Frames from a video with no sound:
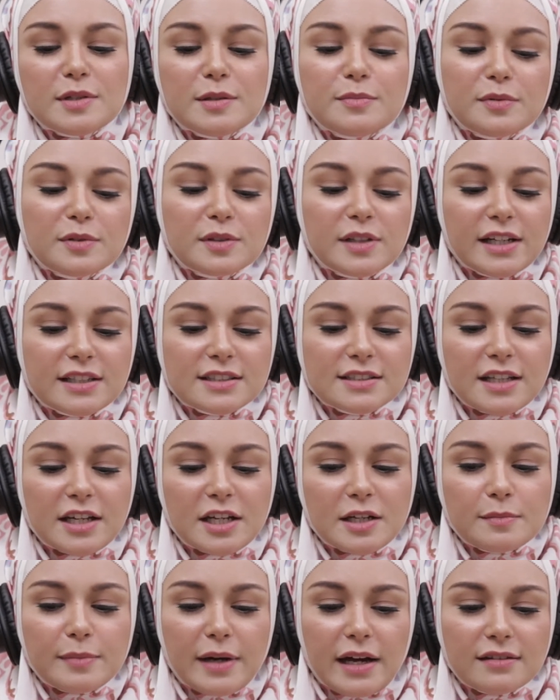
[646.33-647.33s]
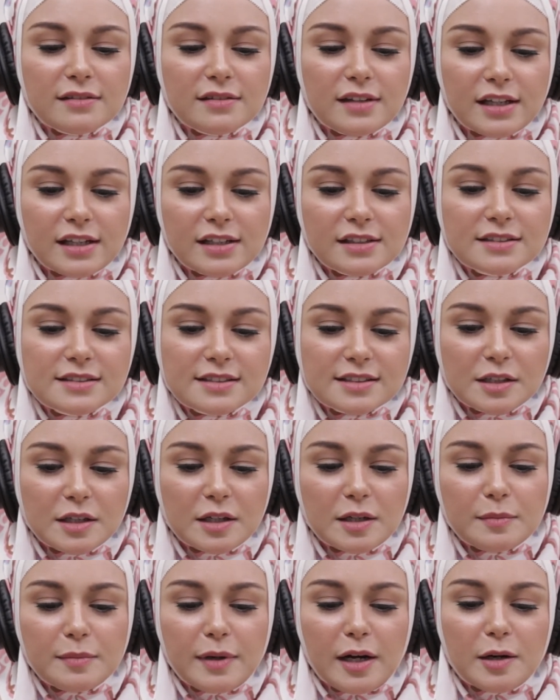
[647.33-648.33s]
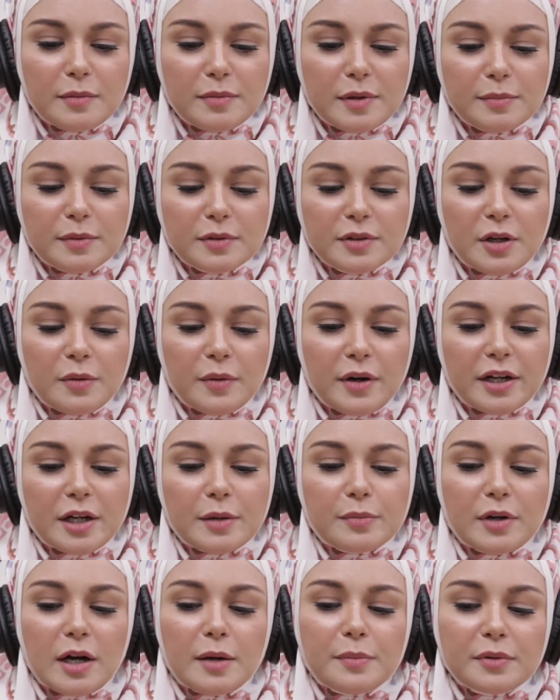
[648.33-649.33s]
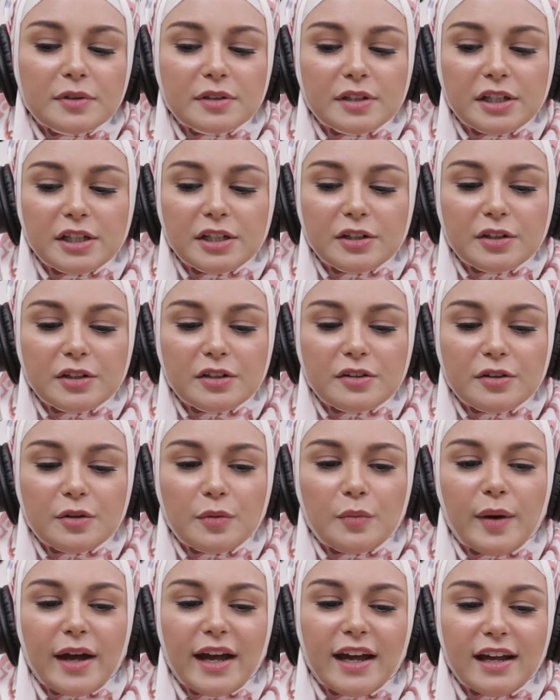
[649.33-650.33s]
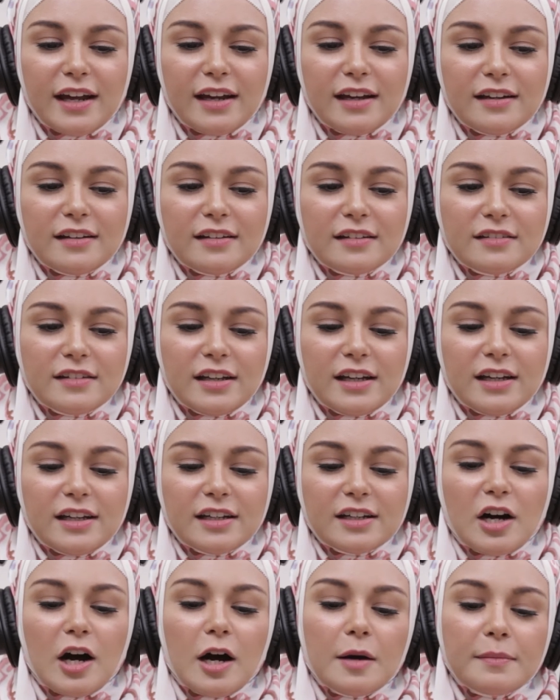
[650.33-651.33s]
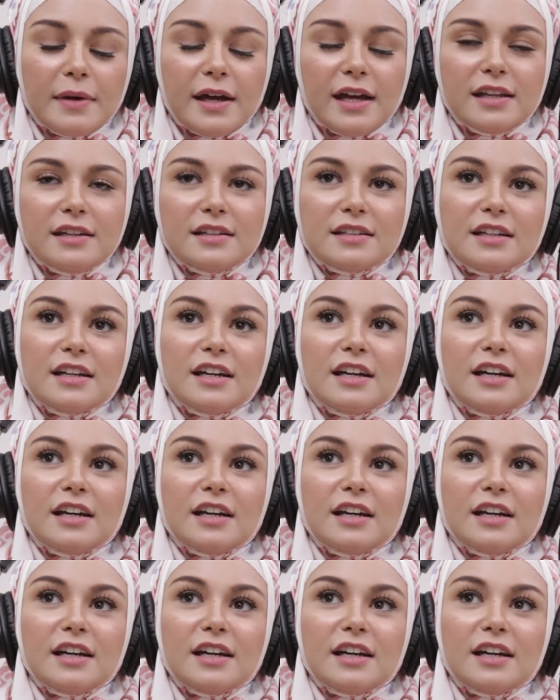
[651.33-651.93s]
people like saying bad things about people not wearing it properly or the way they comment,